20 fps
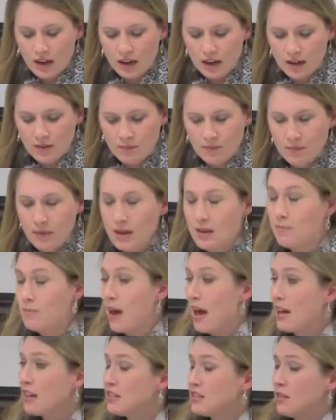And
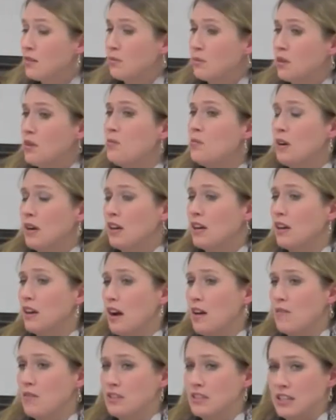back to the rubric
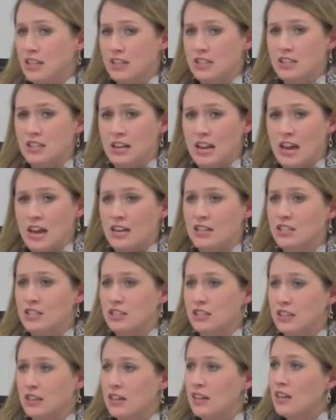conversation,
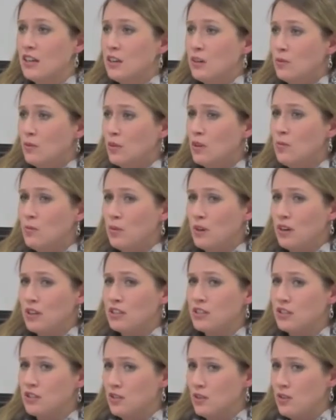actually,
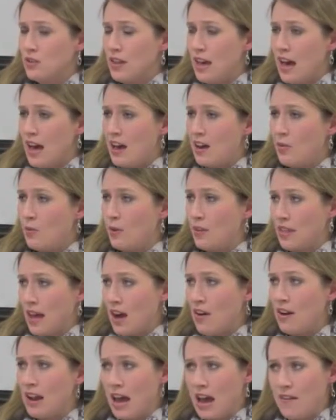rubrics do that
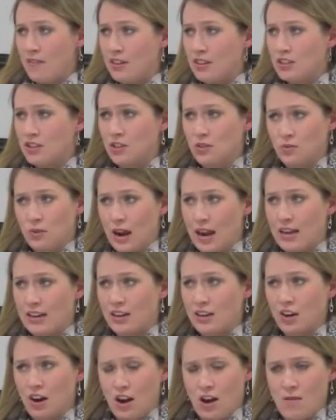without having to write
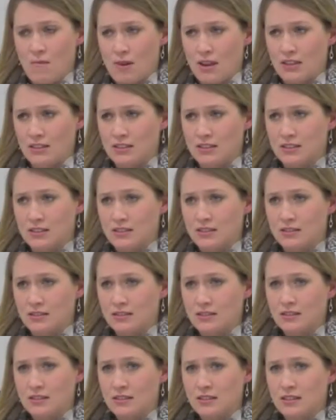comments.
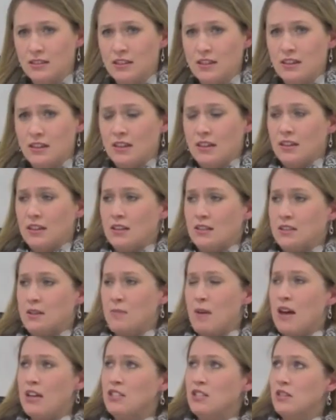Because
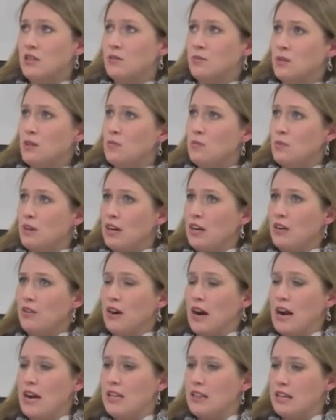imagine a rubric,
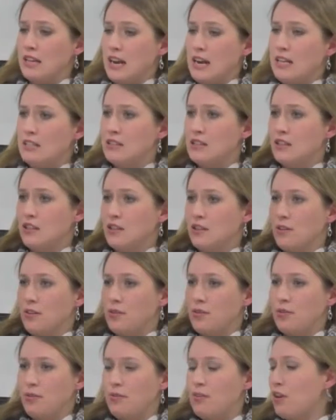right, that has
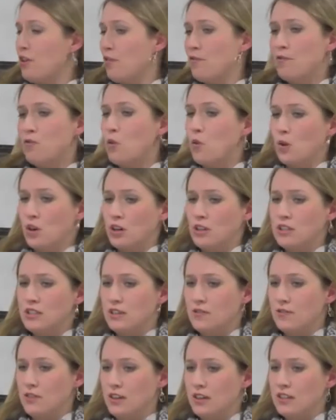your 4
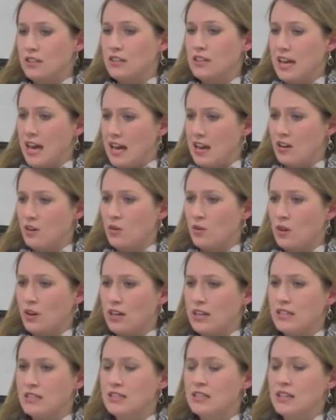different
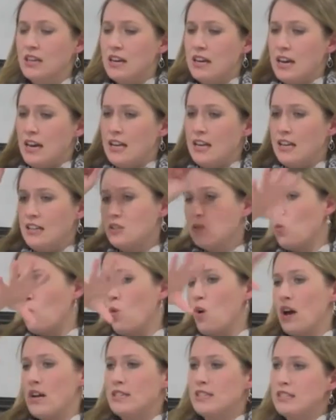categories, and it's
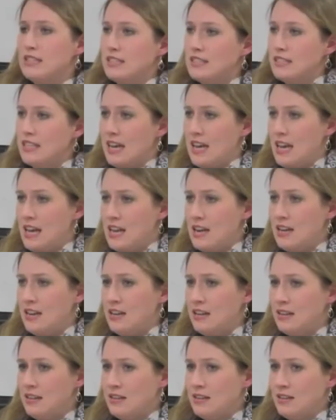1 to 10.
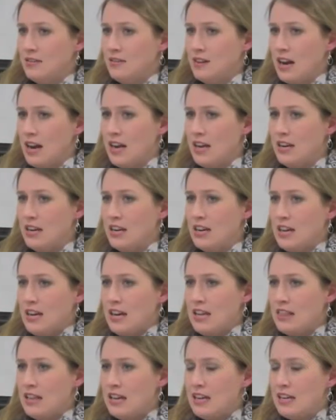right?
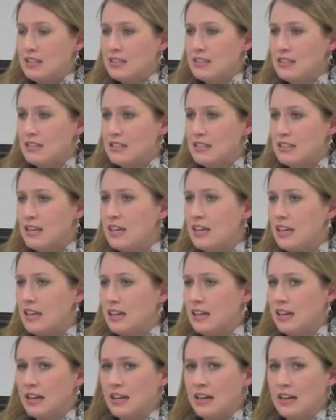And they can
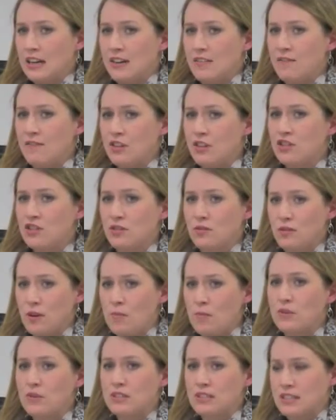see a visual
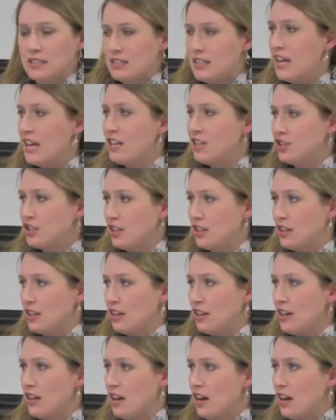
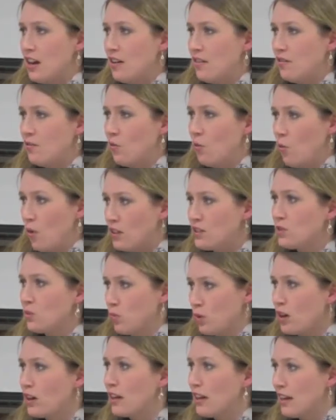representation of what's
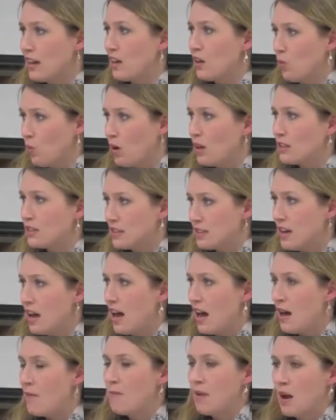working and what's
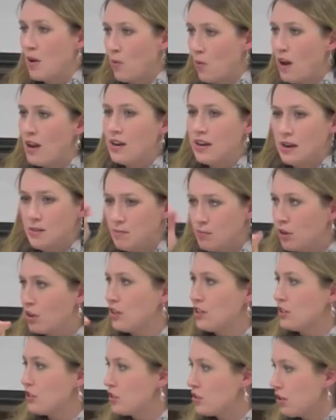not by what number
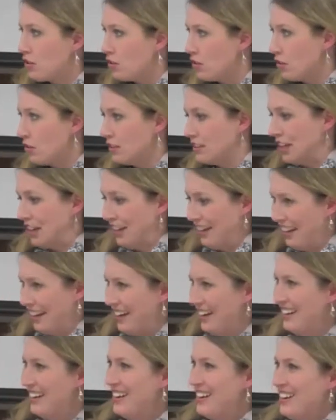is circled,
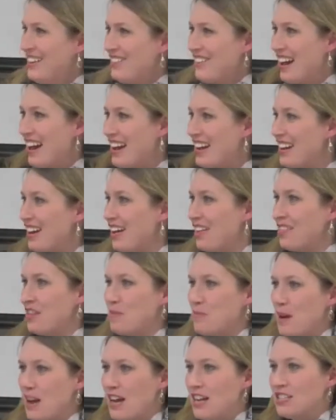right, on the
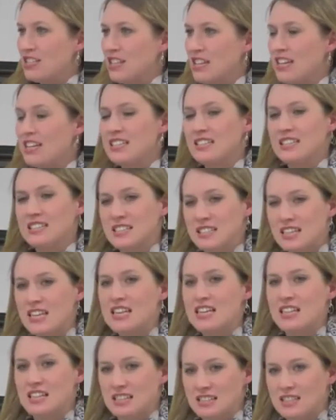page. They can
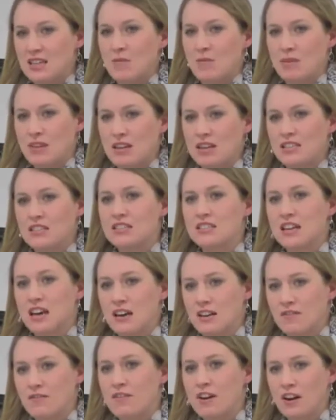see that something is
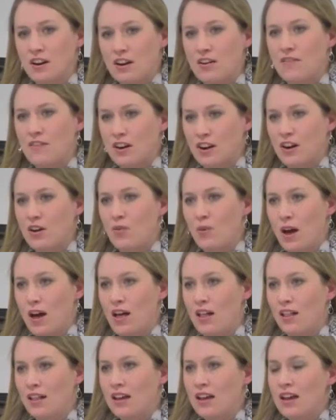done very, very
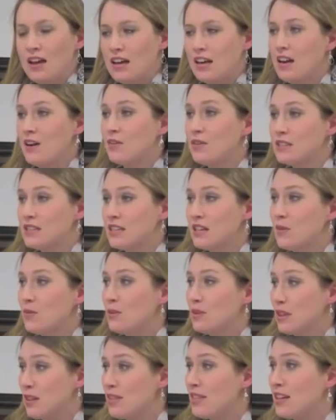well. And I would say
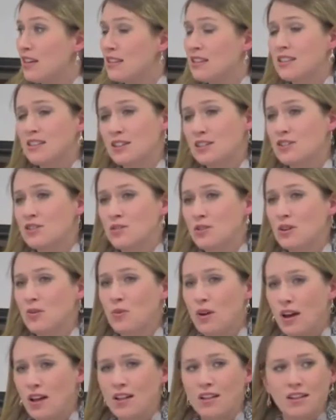with the thing that they're doing
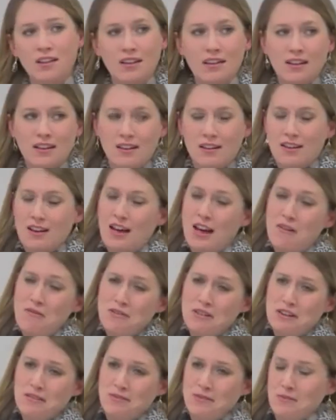well, I
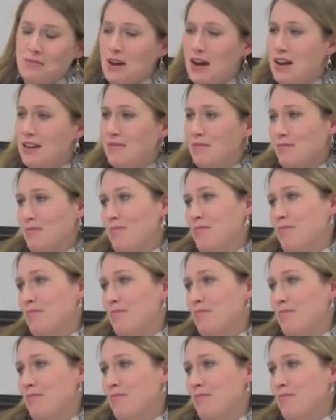wouldn't even mind